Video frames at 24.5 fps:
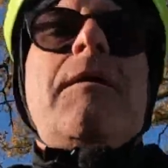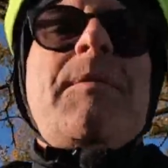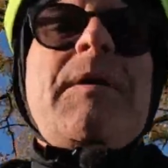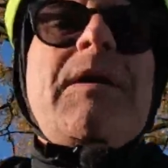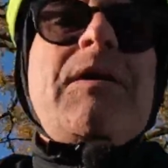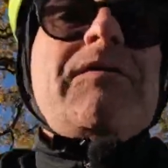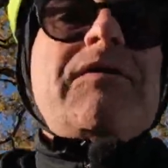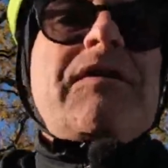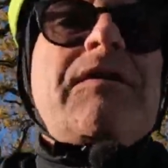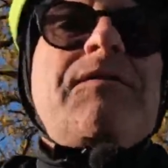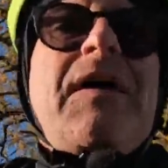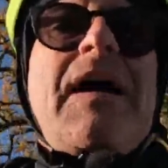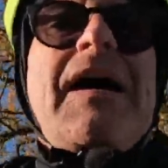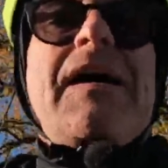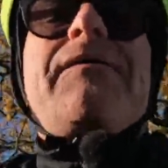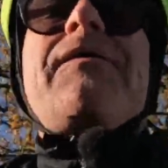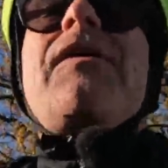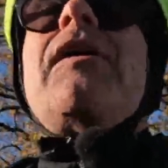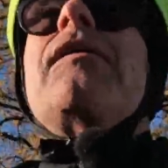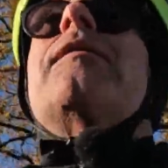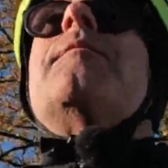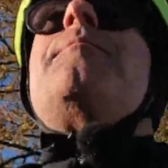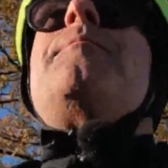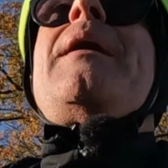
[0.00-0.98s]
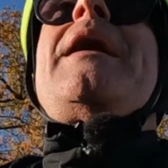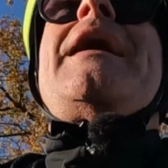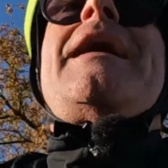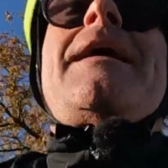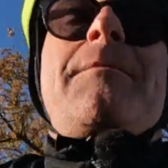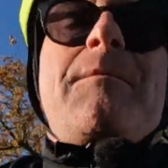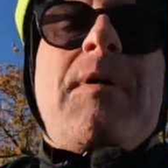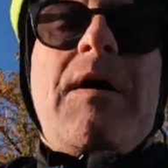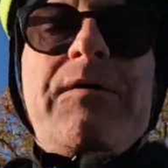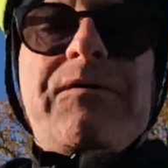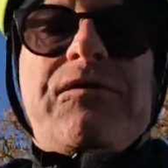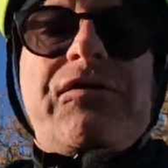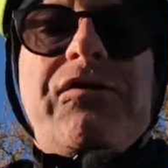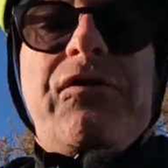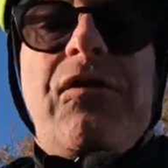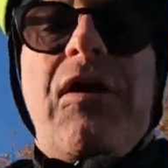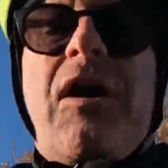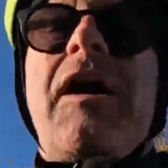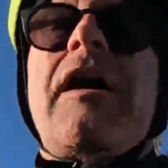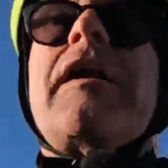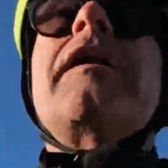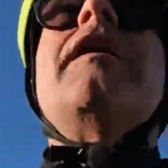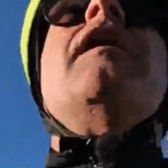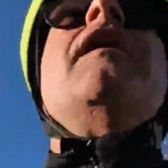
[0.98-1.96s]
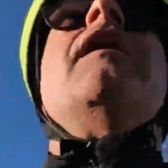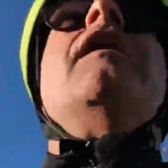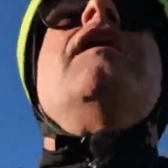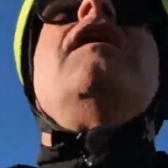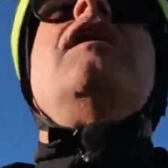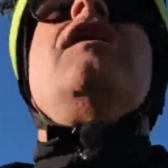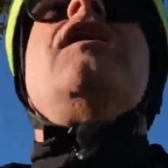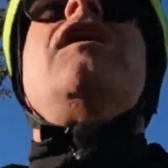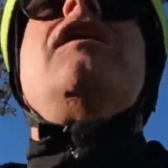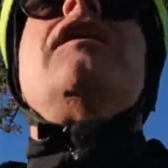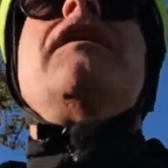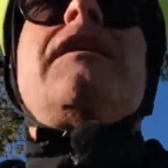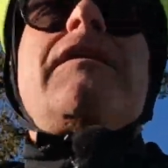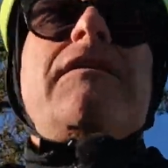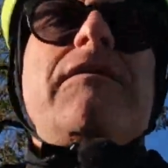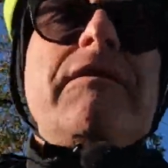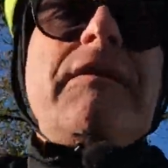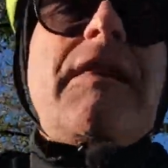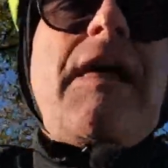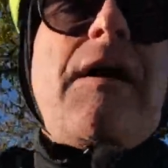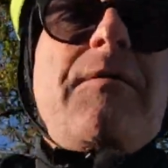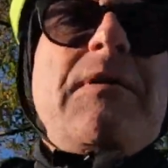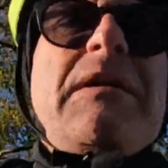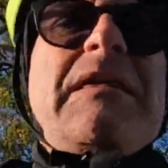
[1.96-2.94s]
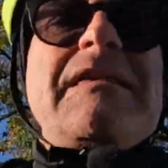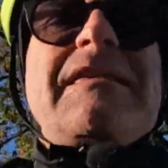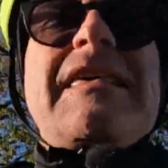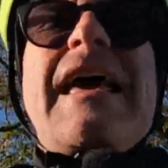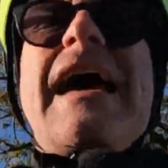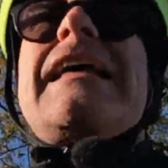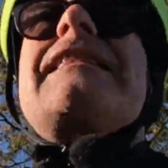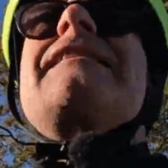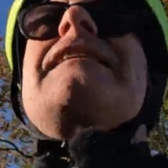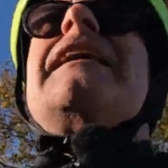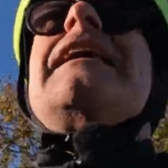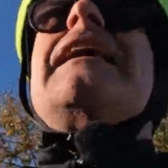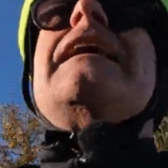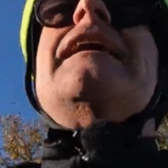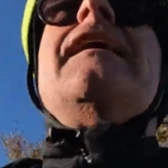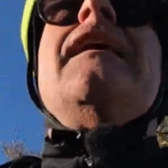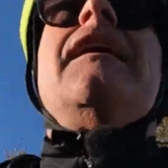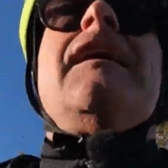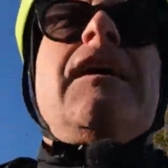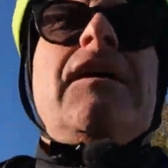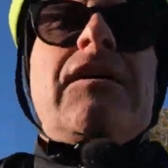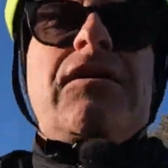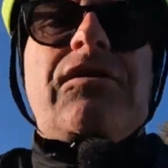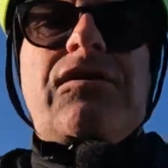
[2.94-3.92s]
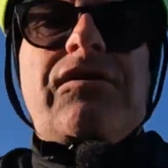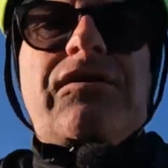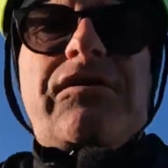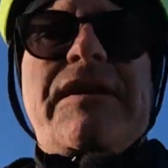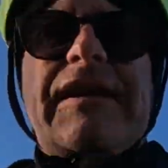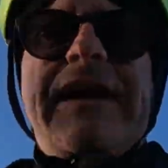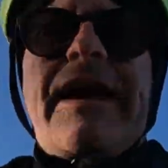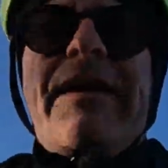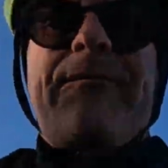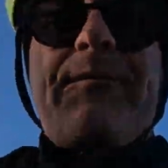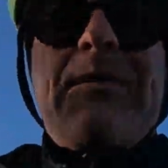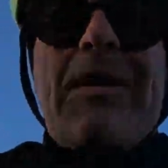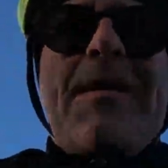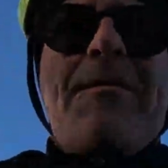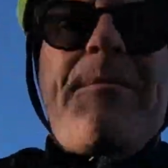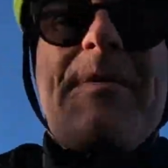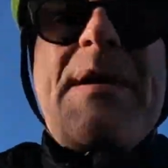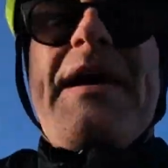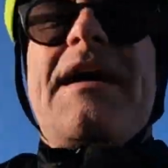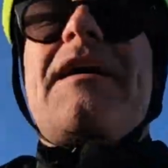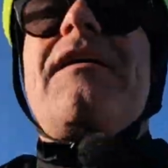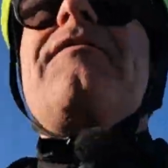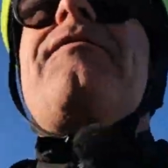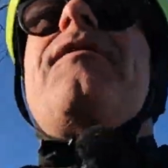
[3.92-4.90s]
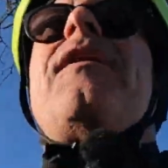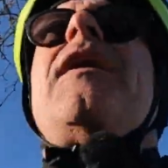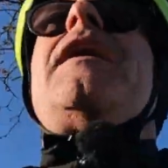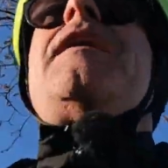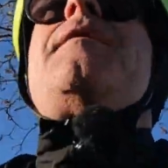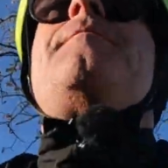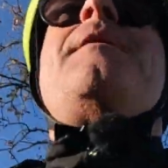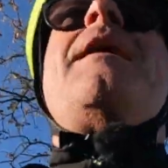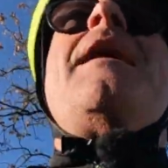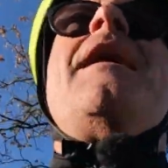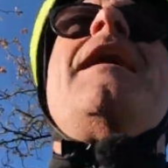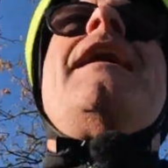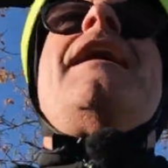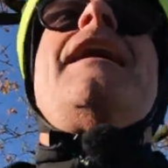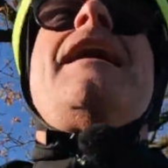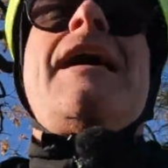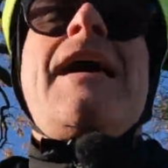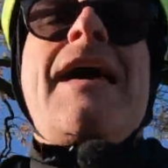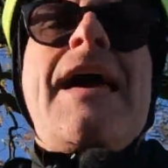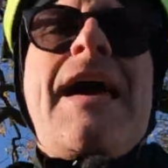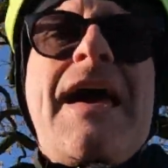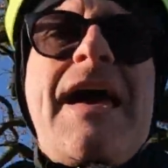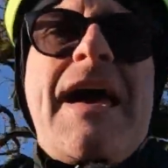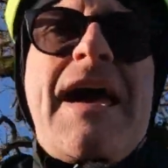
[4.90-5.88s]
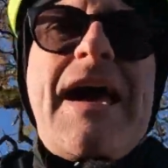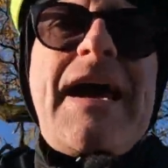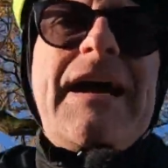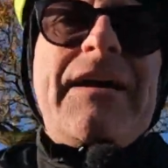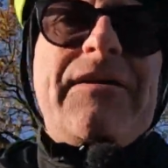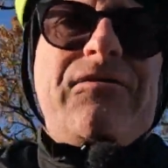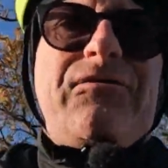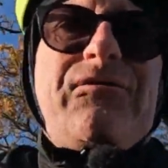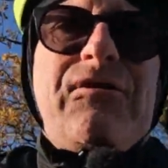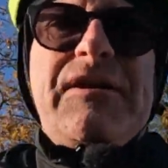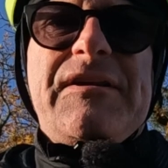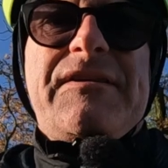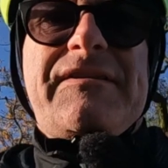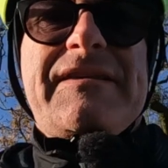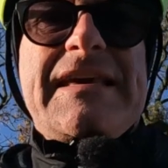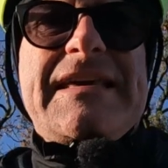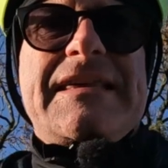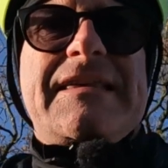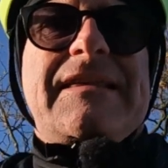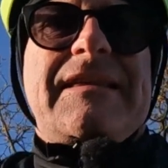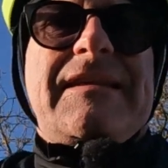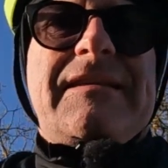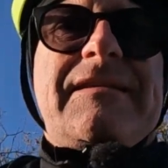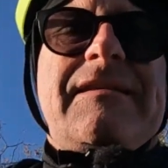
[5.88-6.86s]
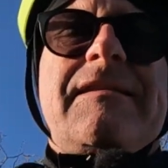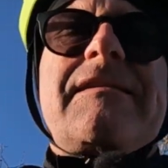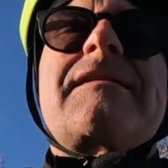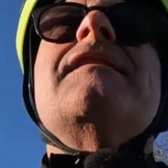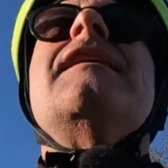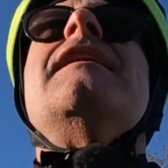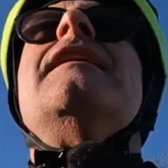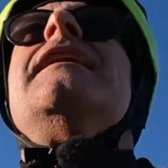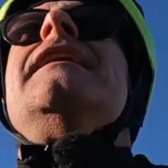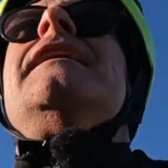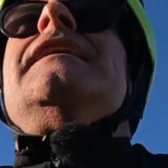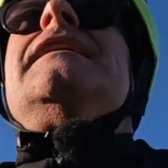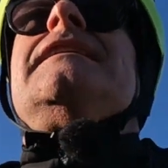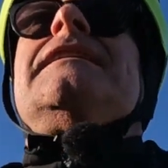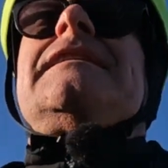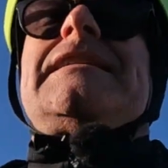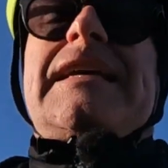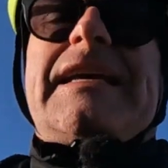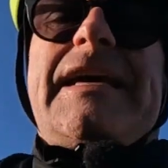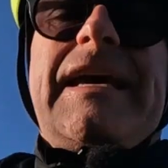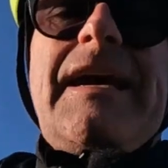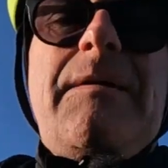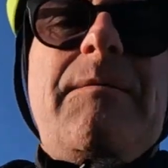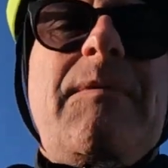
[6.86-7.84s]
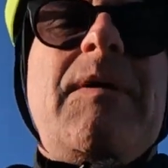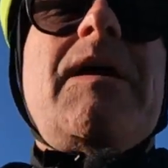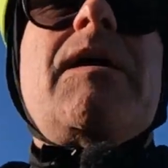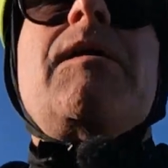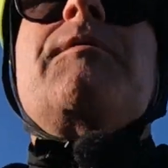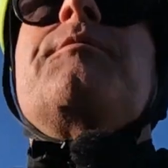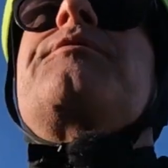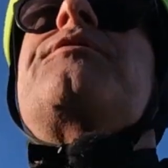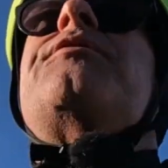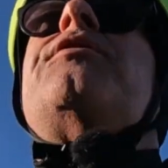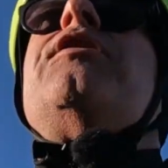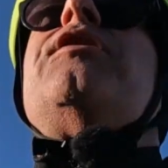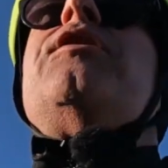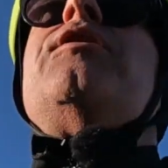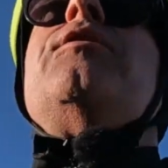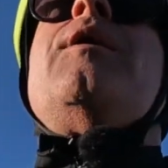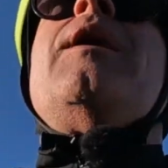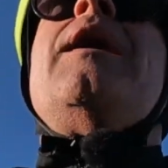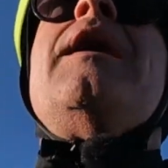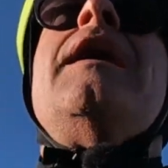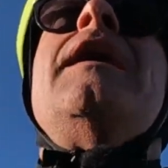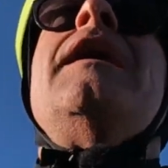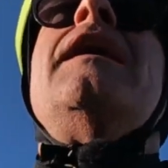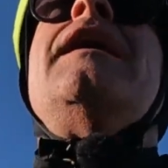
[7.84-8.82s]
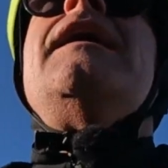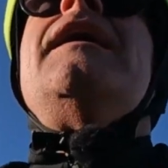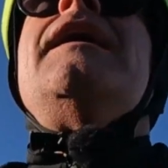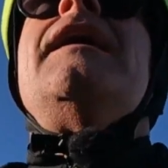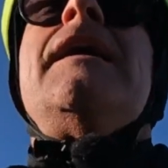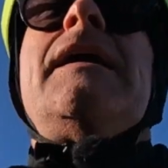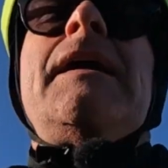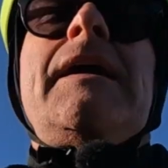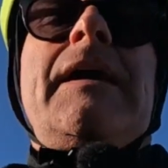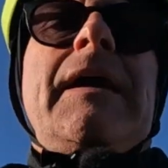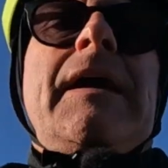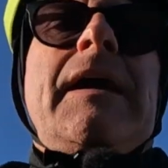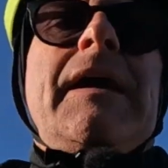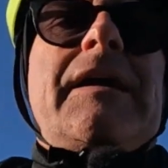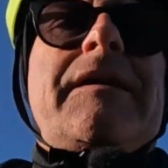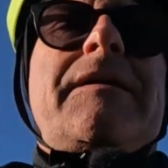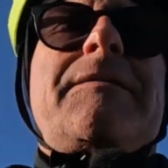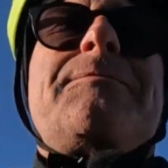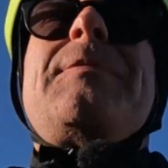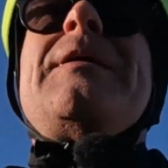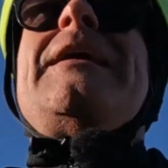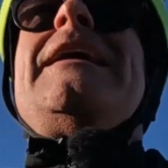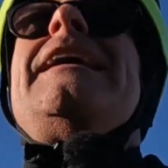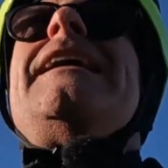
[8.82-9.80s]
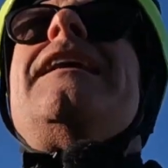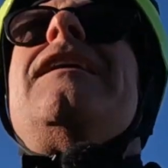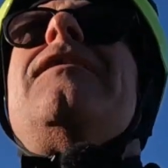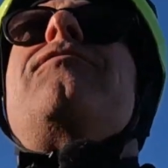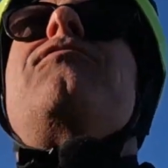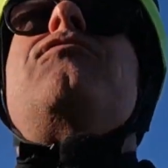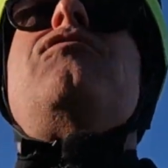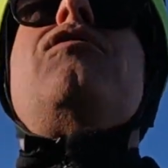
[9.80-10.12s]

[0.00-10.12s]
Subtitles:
because of that, I've got the bike motor on its lowest setting, just to give me a bit of extra assistance to keep me up to a speed of